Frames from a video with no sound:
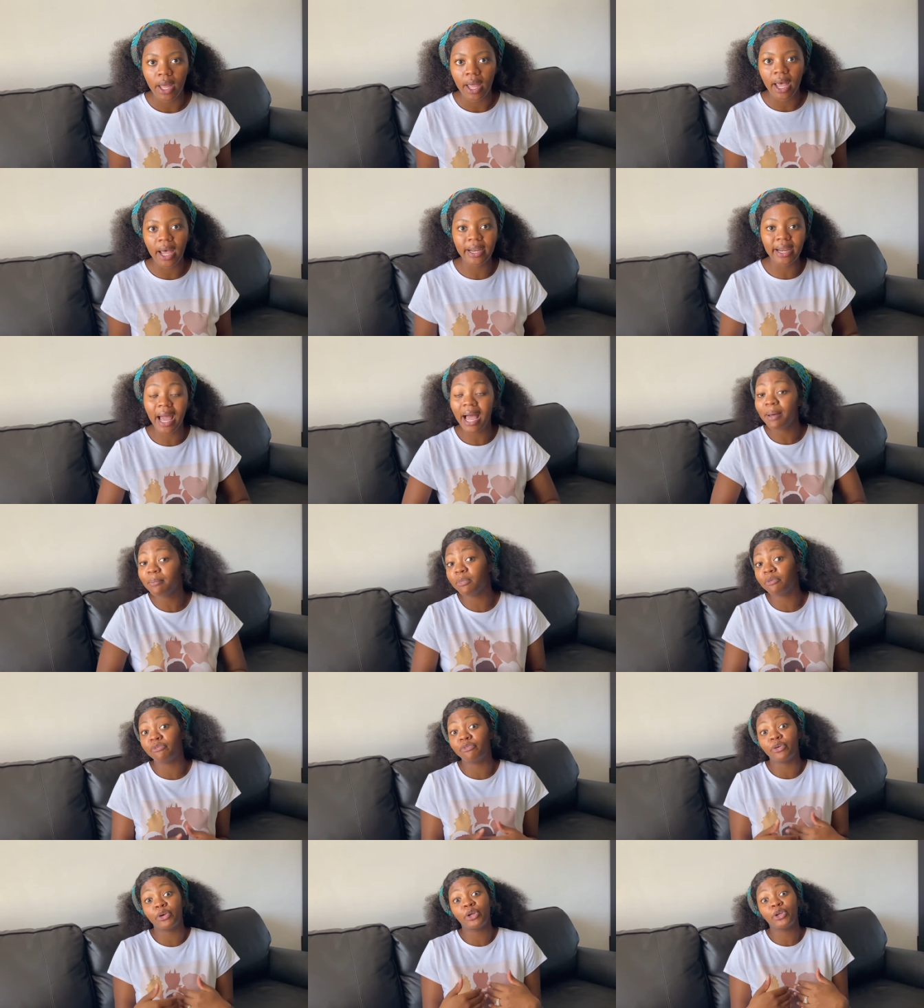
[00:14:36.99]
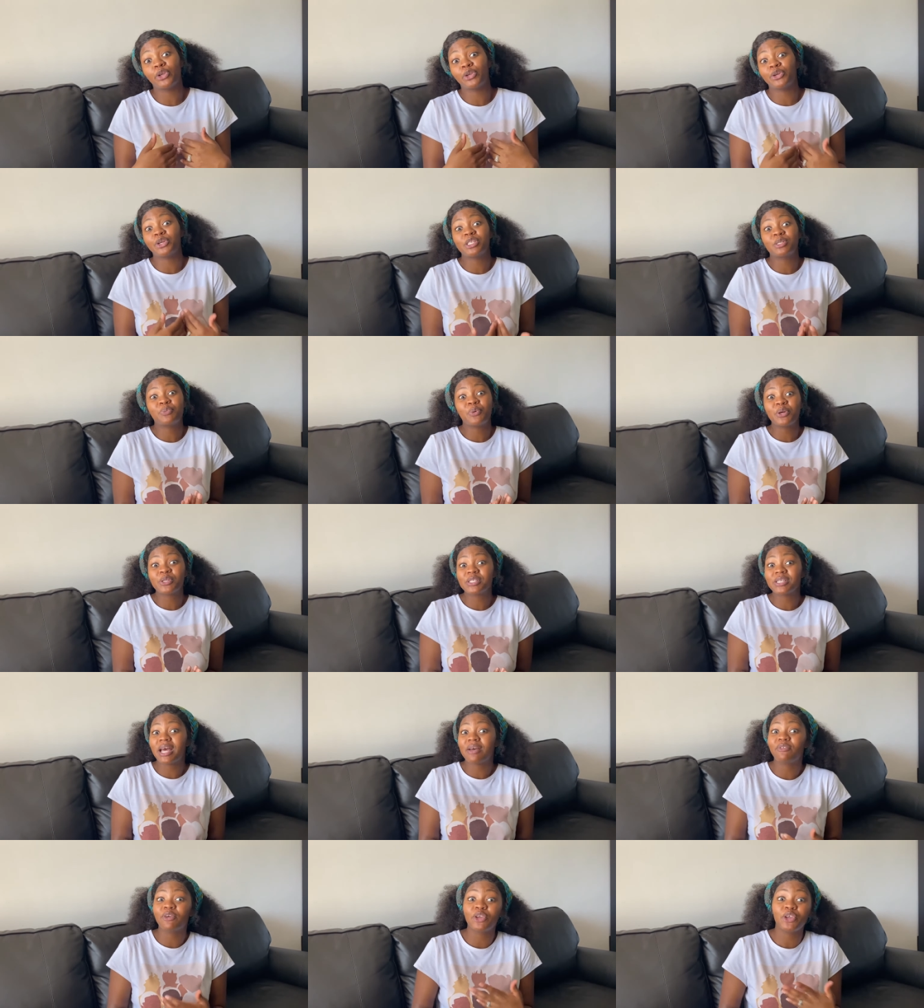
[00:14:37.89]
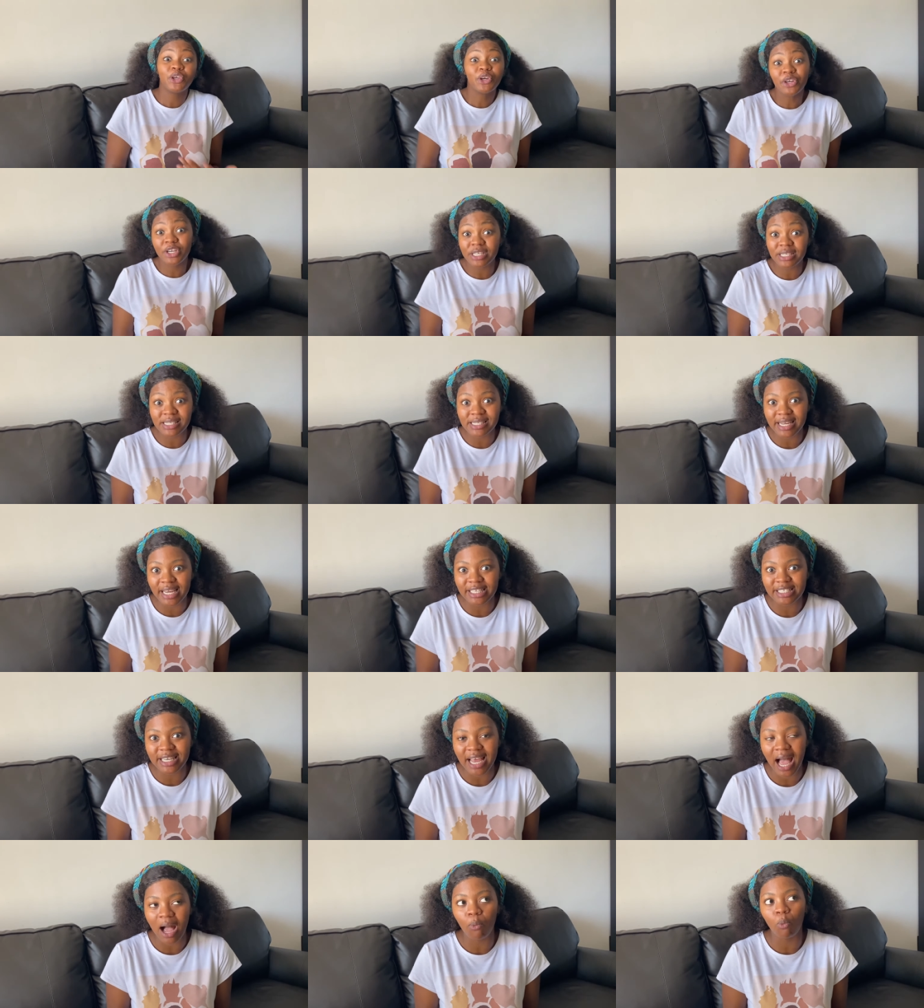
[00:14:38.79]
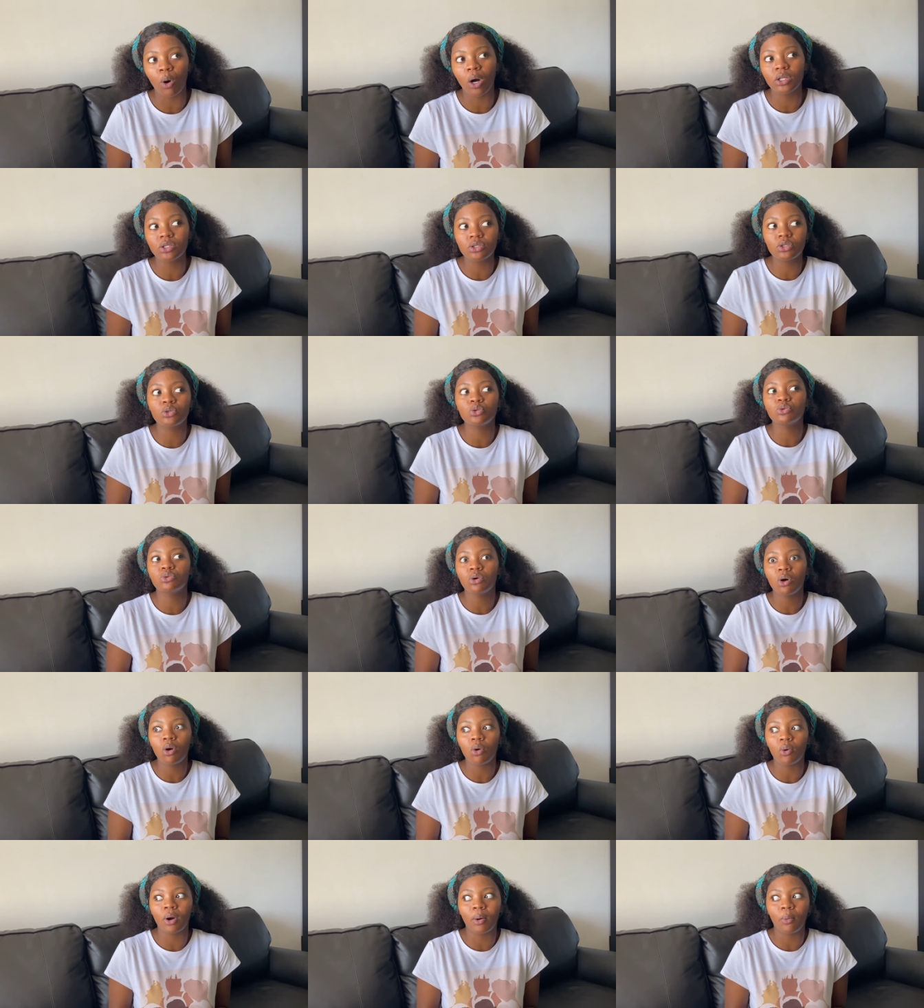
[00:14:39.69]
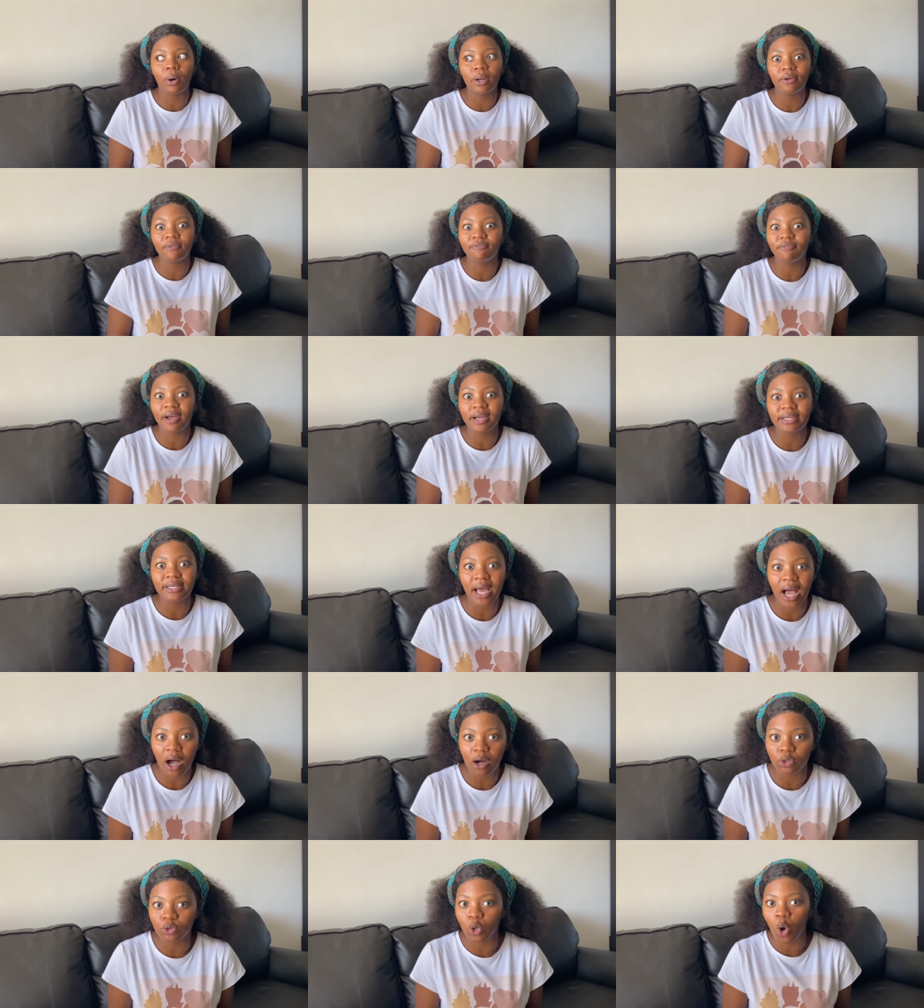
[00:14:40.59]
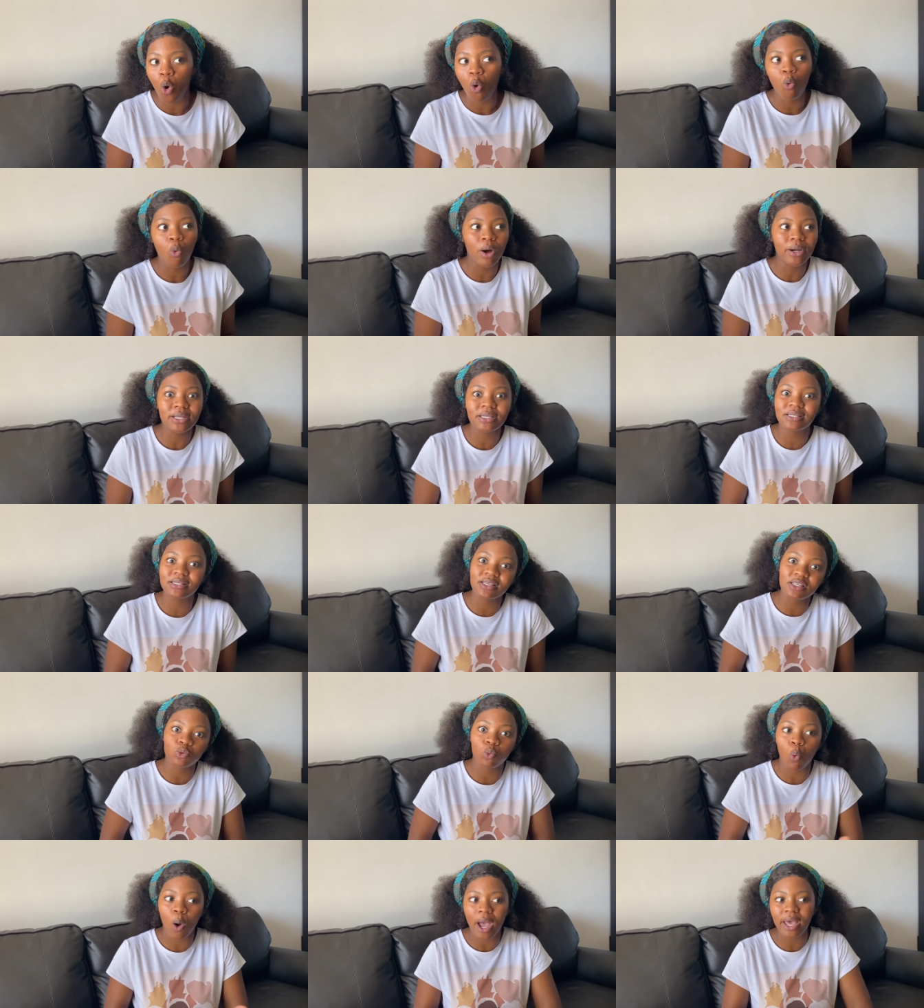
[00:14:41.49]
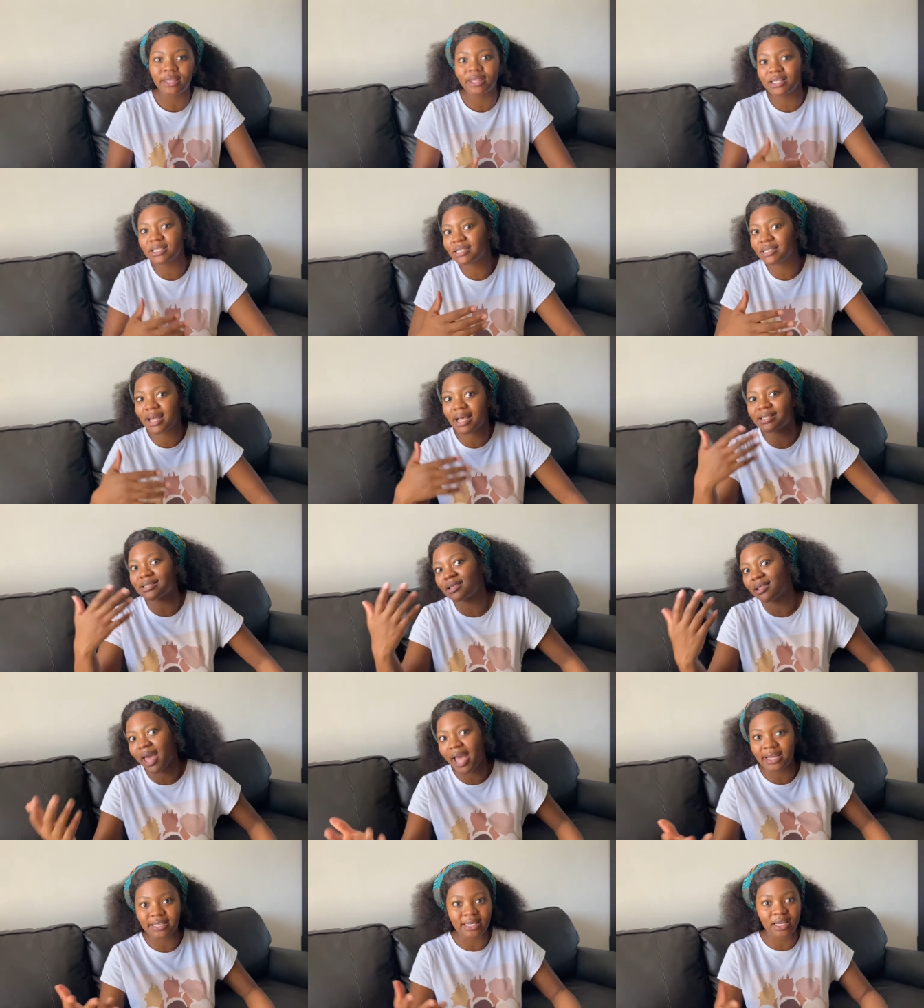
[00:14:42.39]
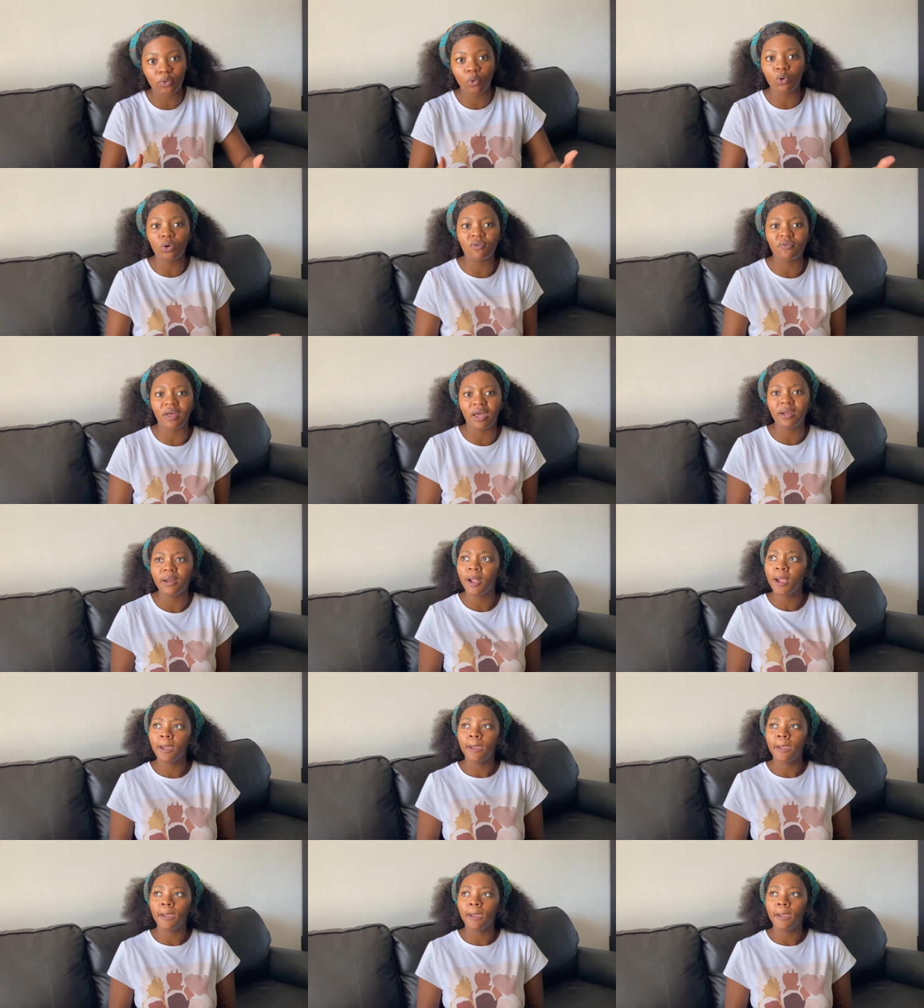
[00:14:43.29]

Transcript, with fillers: And I'm a very curious person, I have a curious nature, I want to know, I want to find out what is this, why this does that, and all of that.